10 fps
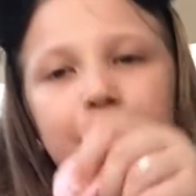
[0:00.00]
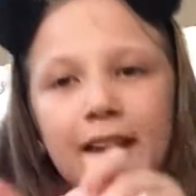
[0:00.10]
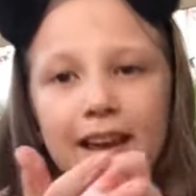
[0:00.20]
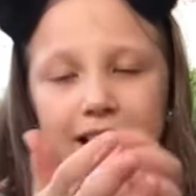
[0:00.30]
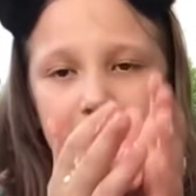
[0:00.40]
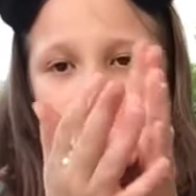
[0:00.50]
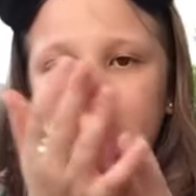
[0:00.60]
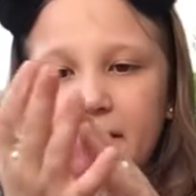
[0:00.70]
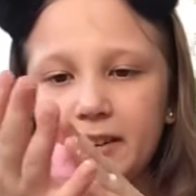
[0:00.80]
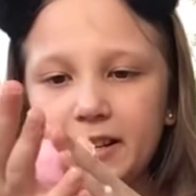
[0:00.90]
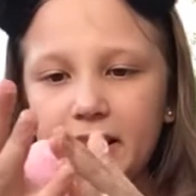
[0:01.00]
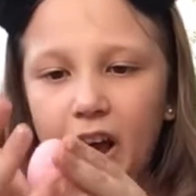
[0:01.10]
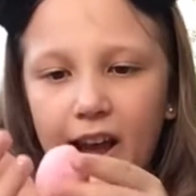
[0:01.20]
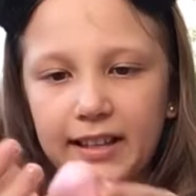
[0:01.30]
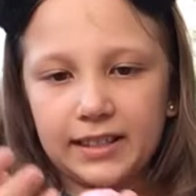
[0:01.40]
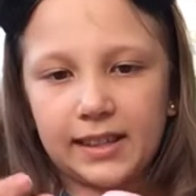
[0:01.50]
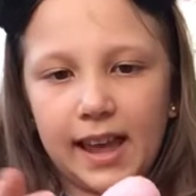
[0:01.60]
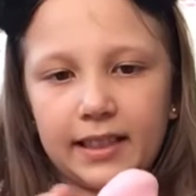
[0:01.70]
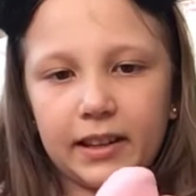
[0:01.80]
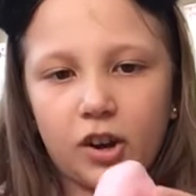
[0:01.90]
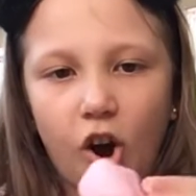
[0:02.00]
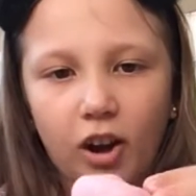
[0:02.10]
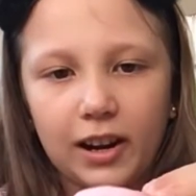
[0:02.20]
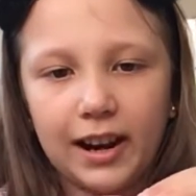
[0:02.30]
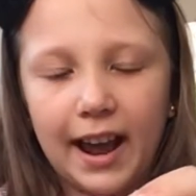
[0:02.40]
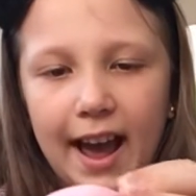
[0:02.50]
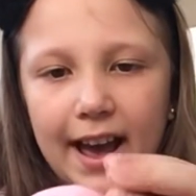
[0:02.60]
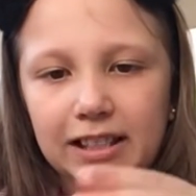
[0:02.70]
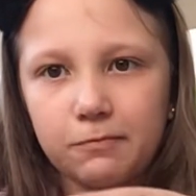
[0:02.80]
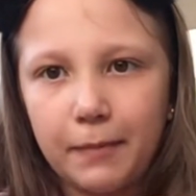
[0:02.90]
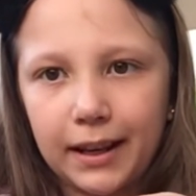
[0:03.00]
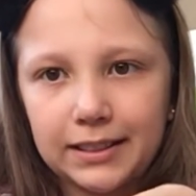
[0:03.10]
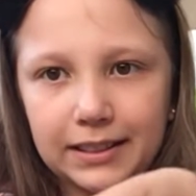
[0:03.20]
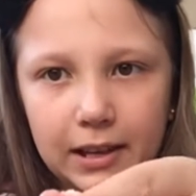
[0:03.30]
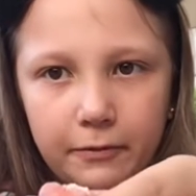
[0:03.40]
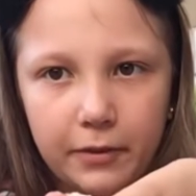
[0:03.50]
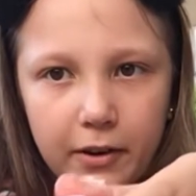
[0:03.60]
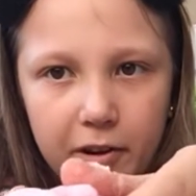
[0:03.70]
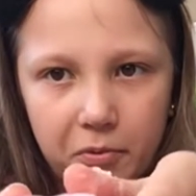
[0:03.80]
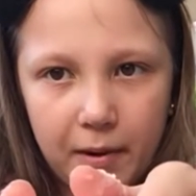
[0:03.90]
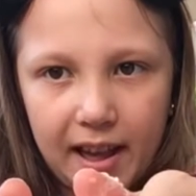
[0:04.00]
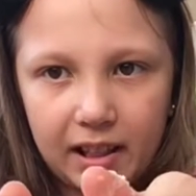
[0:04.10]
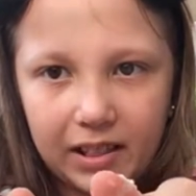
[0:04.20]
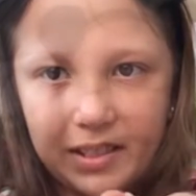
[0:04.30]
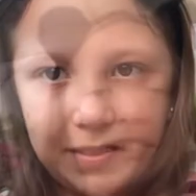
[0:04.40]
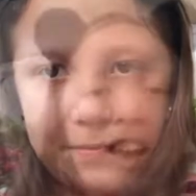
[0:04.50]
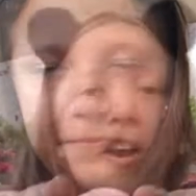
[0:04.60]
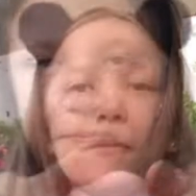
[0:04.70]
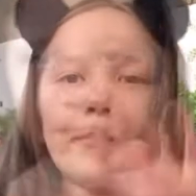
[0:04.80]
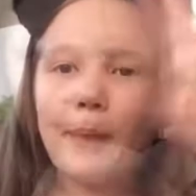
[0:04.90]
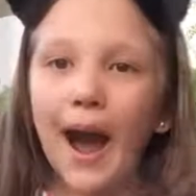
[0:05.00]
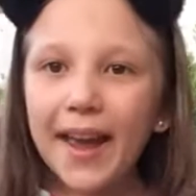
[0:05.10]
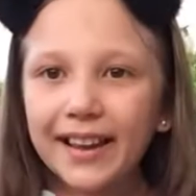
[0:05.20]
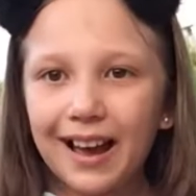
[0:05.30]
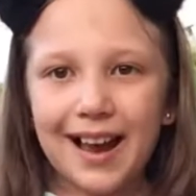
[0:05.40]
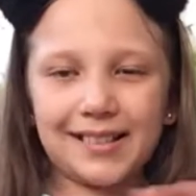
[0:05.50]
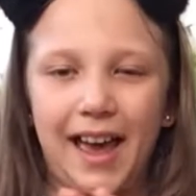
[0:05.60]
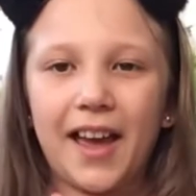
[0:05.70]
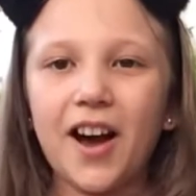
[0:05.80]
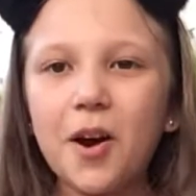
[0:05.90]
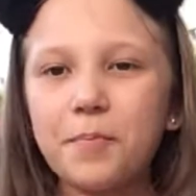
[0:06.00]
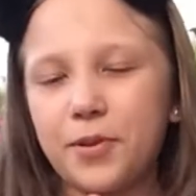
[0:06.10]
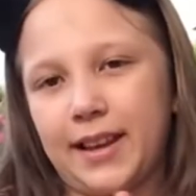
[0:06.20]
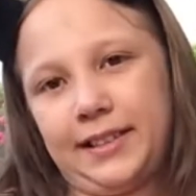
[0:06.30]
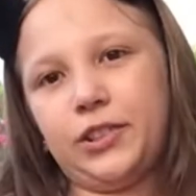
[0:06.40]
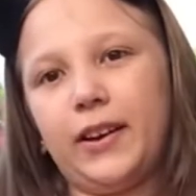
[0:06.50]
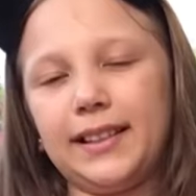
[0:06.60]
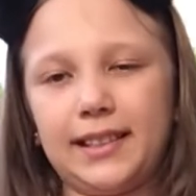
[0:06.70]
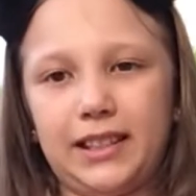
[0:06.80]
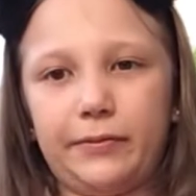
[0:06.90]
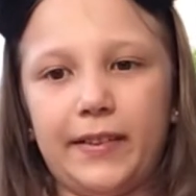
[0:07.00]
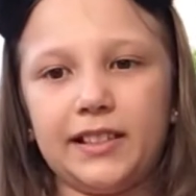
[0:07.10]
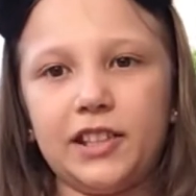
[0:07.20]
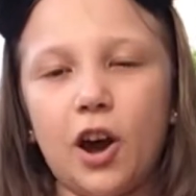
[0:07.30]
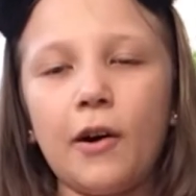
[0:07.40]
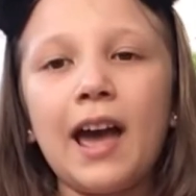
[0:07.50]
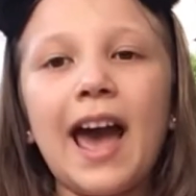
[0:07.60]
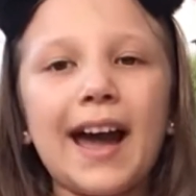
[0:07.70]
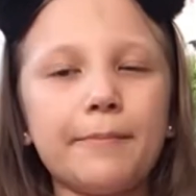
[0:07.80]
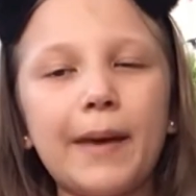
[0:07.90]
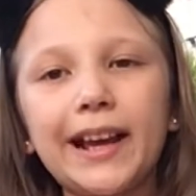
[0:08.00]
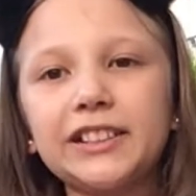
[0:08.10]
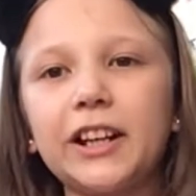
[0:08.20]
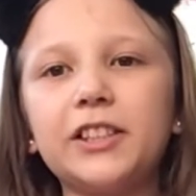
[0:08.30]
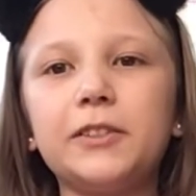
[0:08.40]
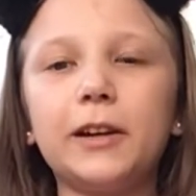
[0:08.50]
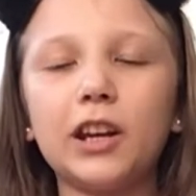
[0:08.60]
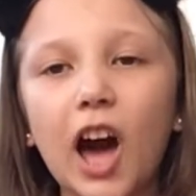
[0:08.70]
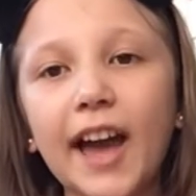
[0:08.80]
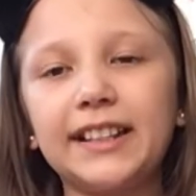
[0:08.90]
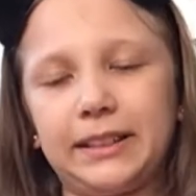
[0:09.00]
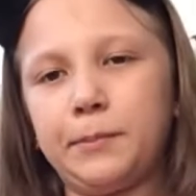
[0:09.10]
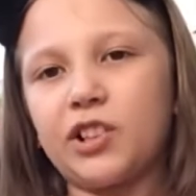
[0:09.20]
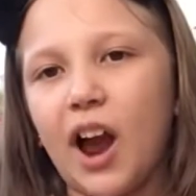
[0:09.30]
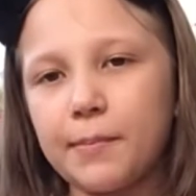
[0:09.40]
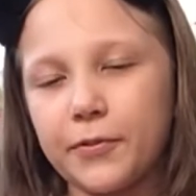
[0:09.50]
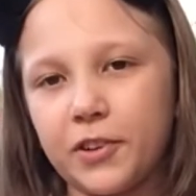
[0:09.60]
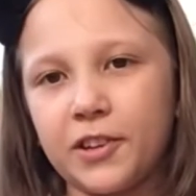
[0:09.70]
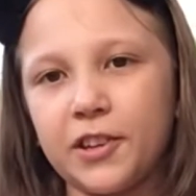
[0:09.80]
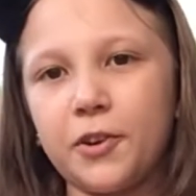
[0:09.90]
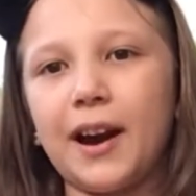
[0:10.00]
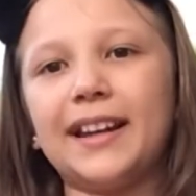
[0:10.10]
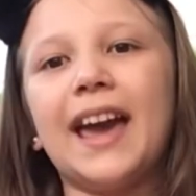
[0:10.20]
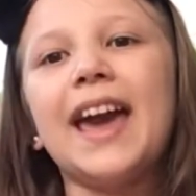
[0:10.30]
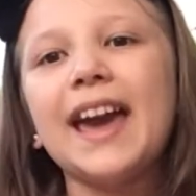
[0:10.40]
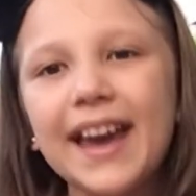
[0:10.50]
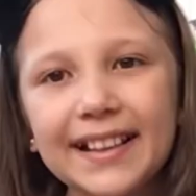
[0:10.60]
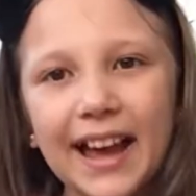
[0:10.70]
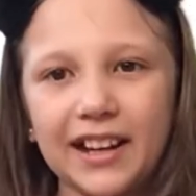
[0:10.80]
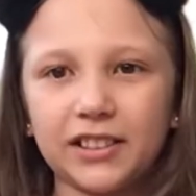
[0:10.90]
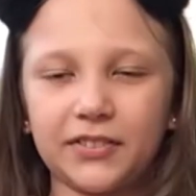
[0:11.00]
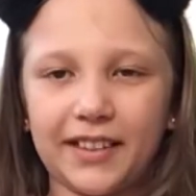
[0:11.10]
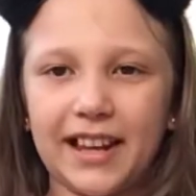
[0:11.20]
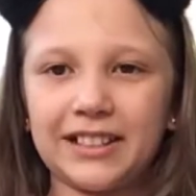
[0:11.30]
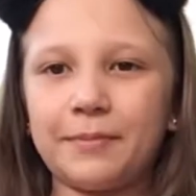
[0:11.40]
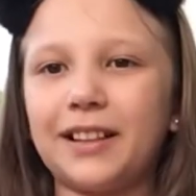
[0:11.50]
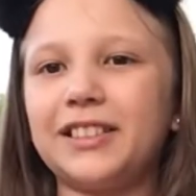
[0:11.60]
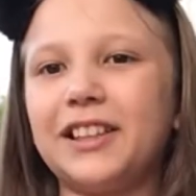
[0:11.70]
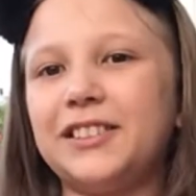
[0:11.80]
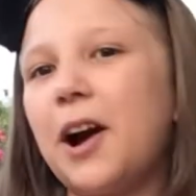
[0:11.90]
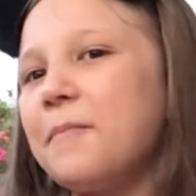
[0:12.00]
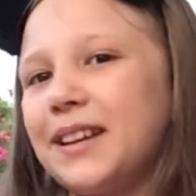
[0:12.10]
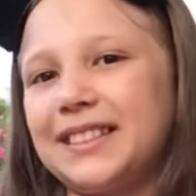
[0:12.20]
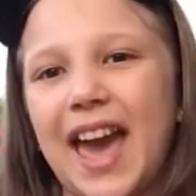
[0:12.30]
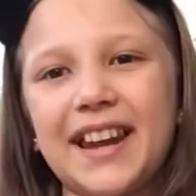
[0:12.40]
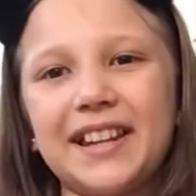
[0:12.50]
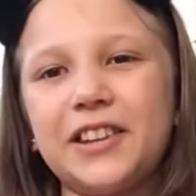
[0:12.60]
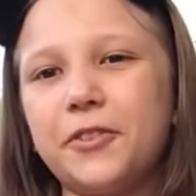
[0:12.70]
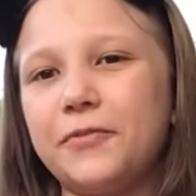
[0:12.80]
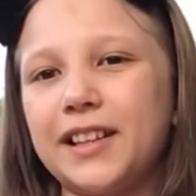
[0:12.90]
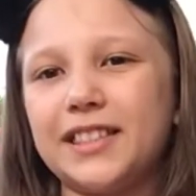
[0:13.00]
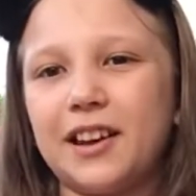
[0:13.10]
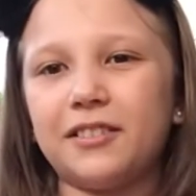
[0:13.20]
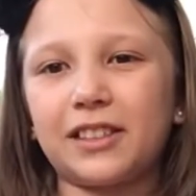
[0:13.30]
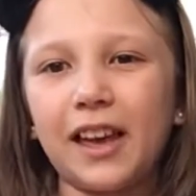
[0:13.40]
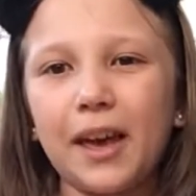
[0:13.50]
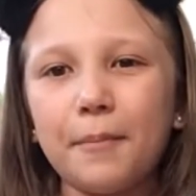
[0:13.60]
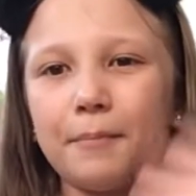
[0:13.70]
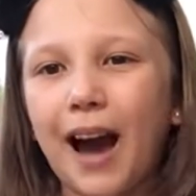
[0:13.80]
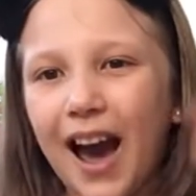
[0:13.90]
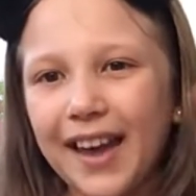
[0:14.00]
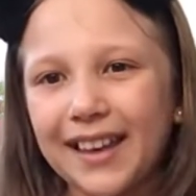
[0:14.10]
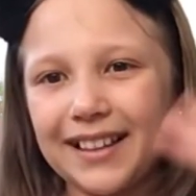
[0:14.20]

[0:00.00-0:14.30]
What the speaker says: It's very nice and the color has mixed in very well. So bye guys, I hope you enjoyed this video and make sure to like, subscribe if you're new and hit that notification bell so you don't miss any new videos. Bye!